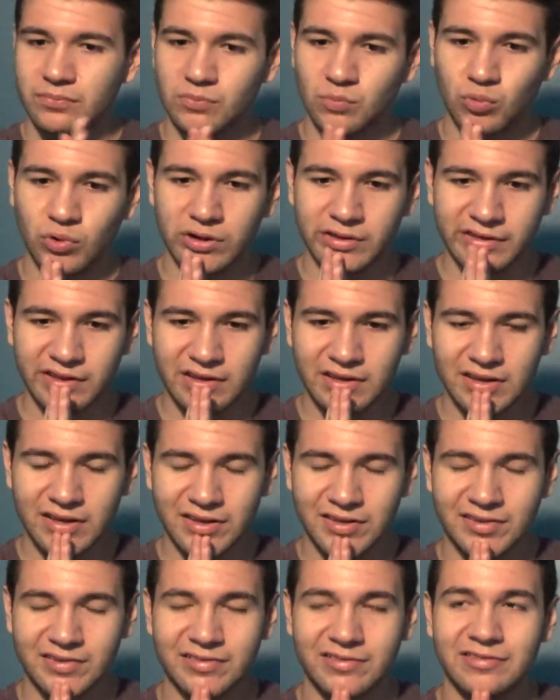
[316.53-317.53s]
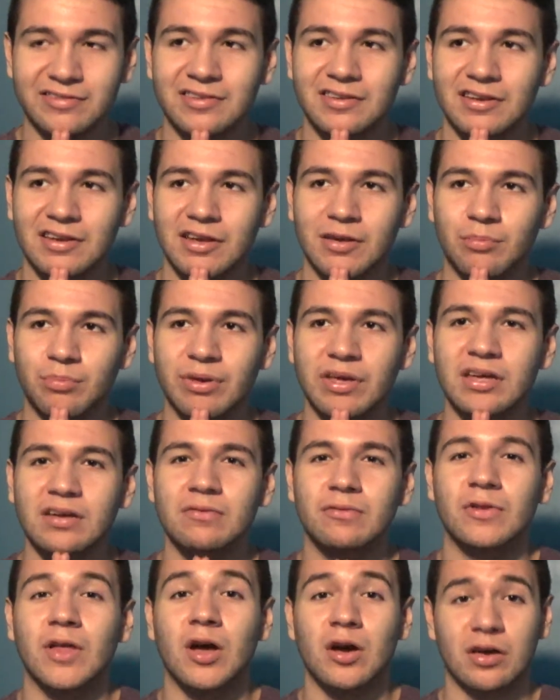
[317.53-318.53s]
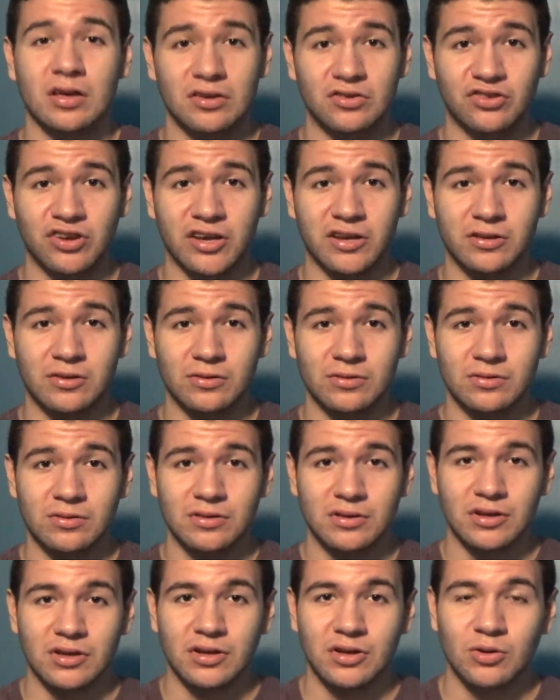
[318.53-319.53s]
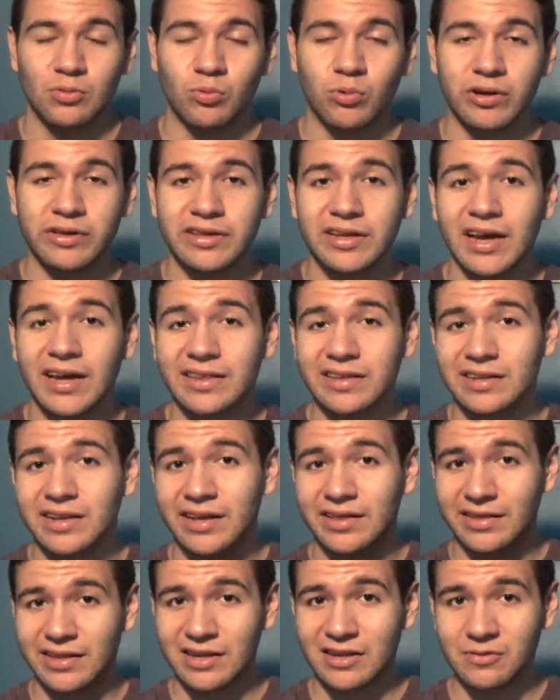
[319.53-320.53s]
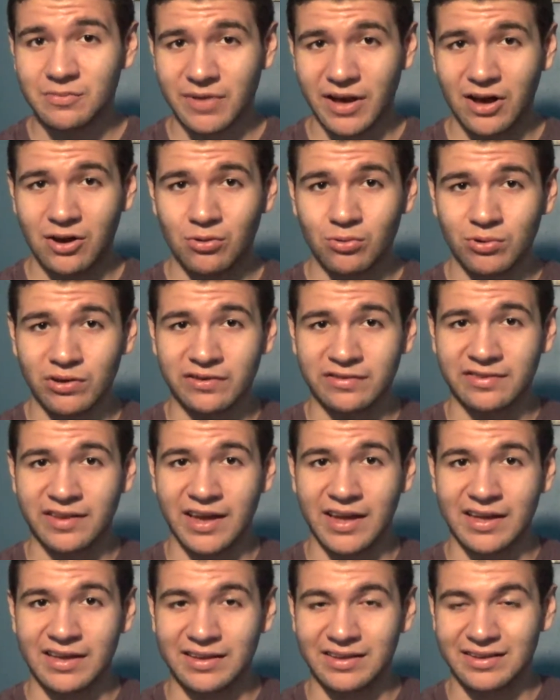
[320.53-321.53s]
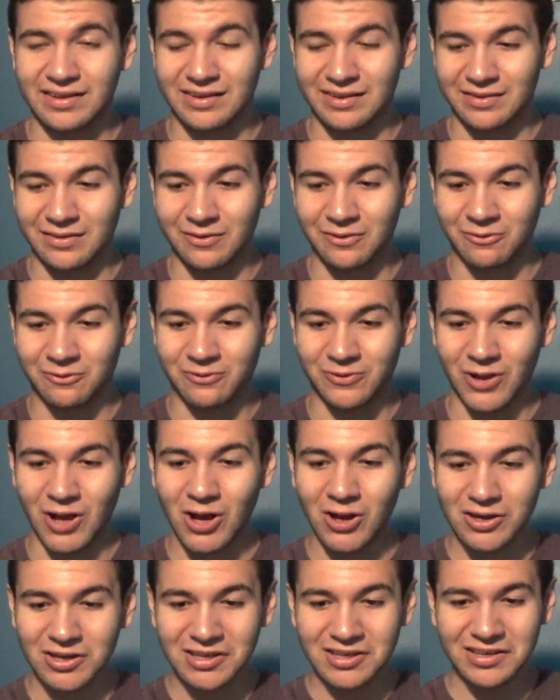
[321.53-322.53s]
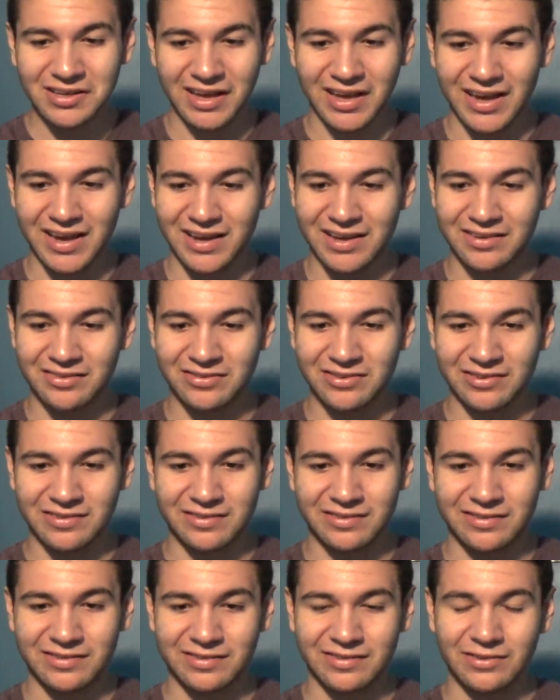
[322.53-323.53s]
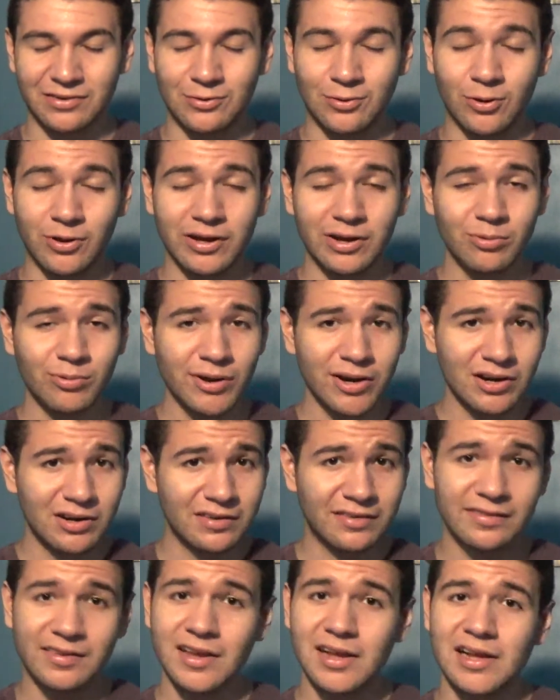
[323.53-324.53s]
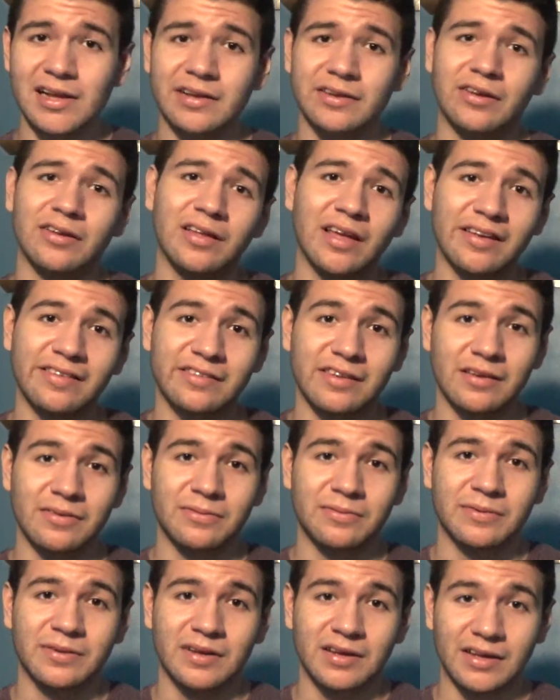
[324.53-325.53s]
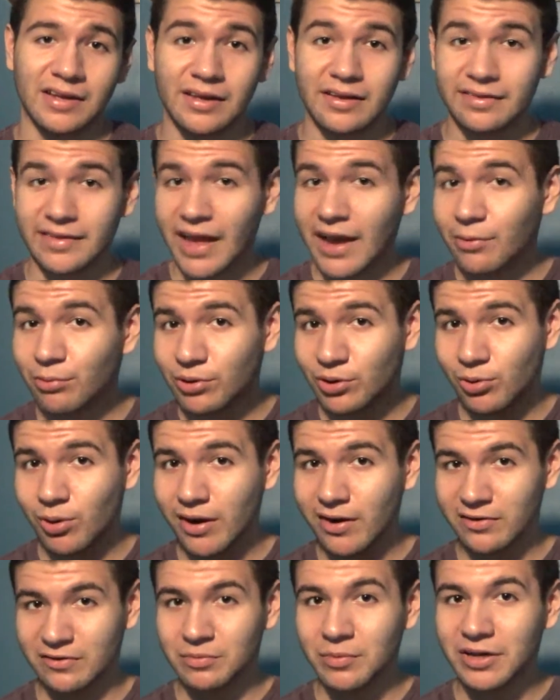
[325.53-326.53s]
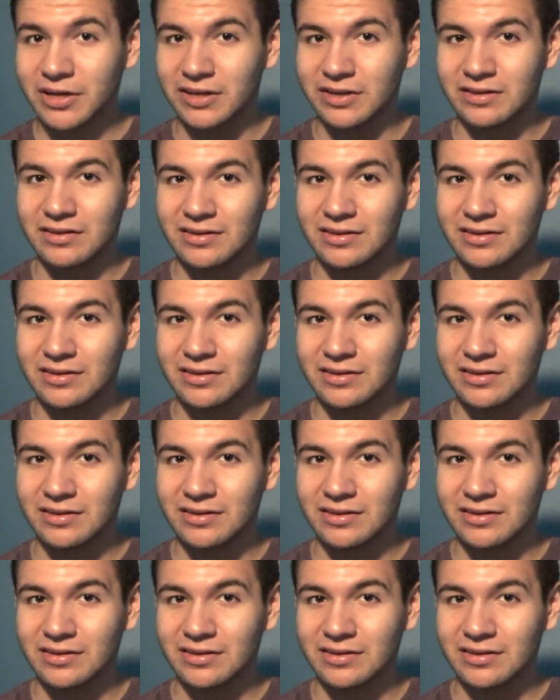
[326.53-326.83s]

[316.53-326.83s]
One thing is, being a vlogging channel, one thing I did not think about was that vlogging and just going around the city and all that stuff, that requires money.